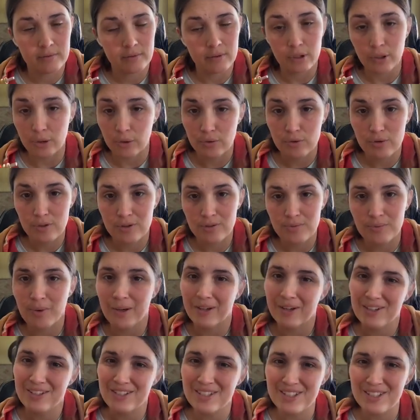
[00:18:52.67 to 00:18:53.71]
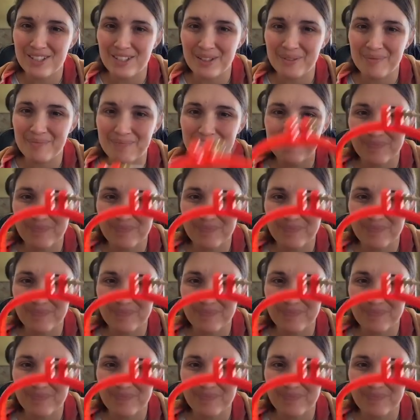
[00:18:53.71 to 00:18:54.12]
loose while you're stitching.